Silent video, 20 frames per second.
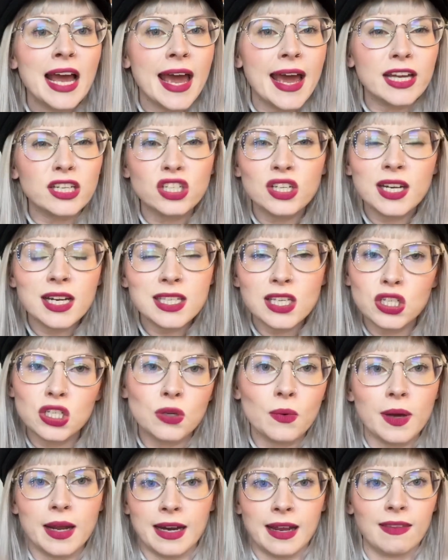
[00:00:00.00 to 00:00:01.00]
And she doesn't
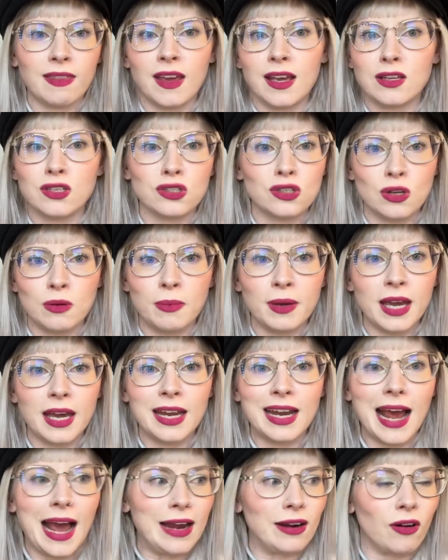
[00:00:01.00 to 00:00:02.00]
do anything
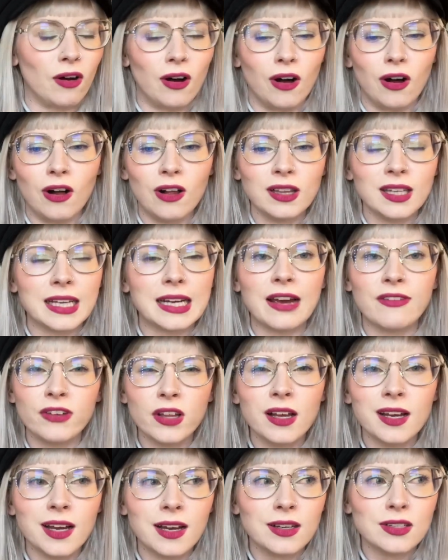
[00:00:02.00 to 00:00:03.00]
stupid at all. Like I
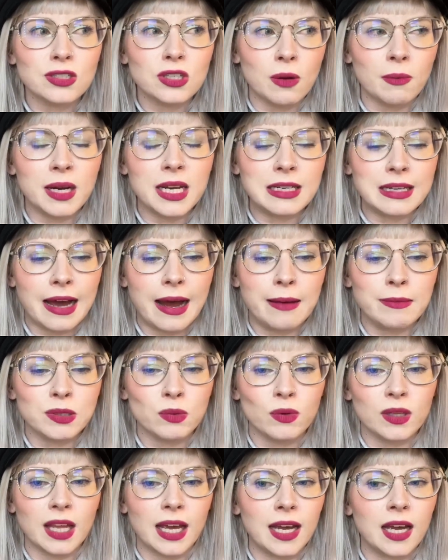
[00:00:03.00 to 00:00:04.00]
feel like so many times
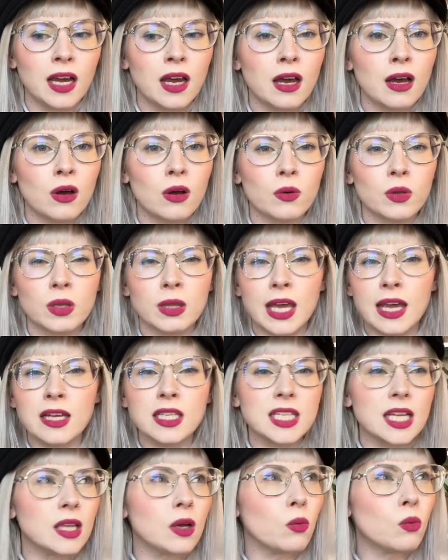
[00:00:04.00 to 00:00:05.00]
with like
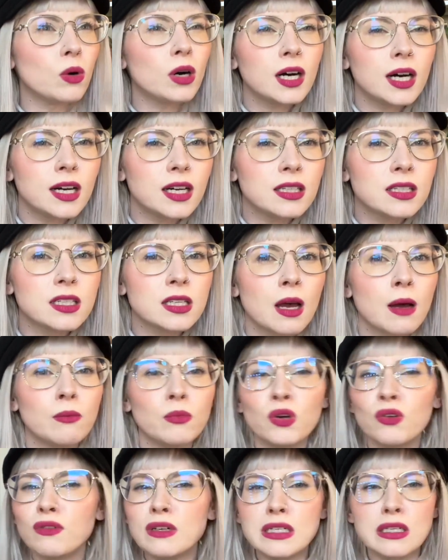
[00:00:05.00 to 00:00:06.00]
things in the woods,
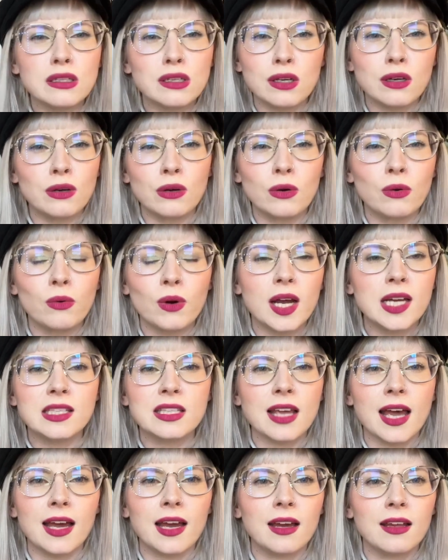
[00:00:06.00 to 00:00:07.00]
movies too, it's
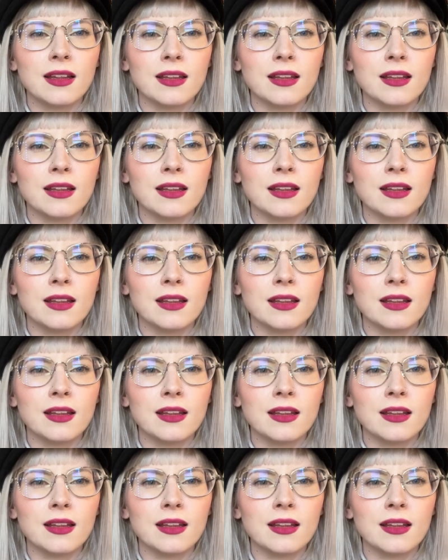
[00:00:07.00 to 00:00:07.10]
like